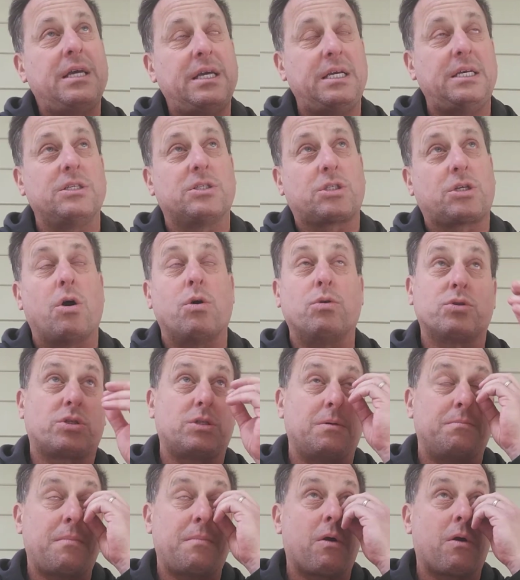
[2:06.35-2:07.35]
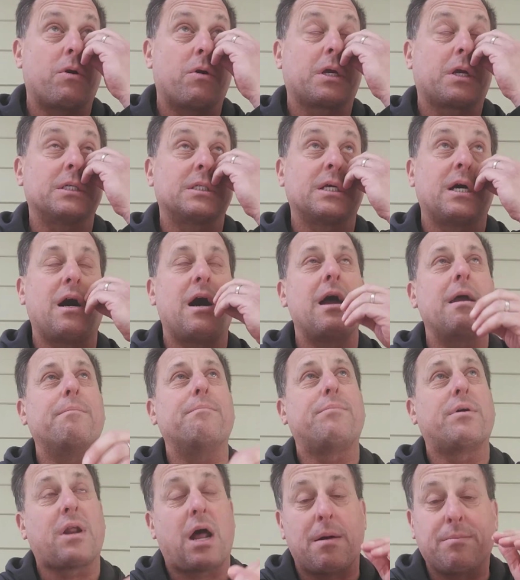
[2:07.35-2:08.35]
East Coast America time,
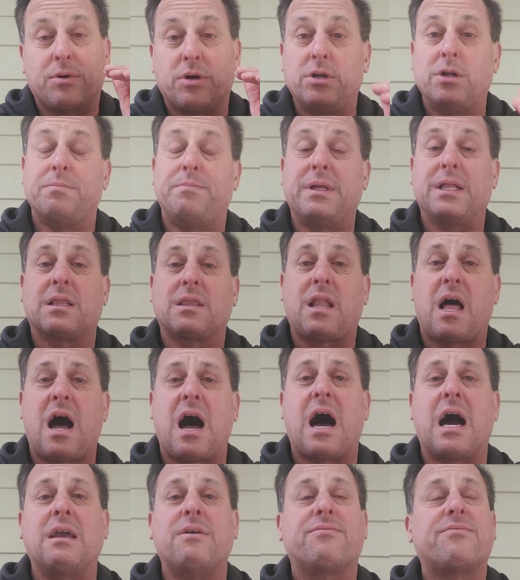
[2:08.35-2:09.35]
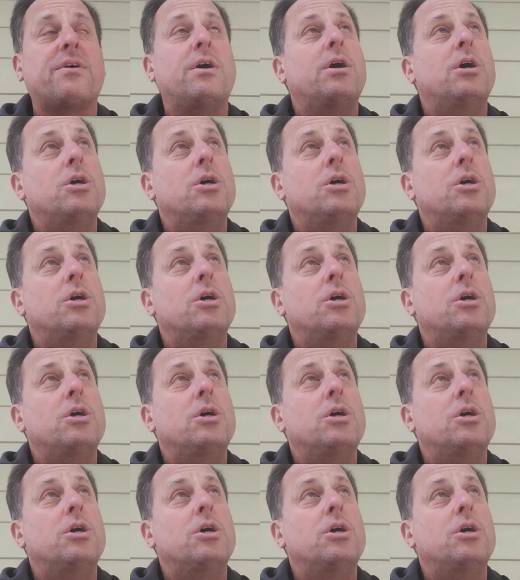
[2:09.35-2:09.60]
but I'm going to be live.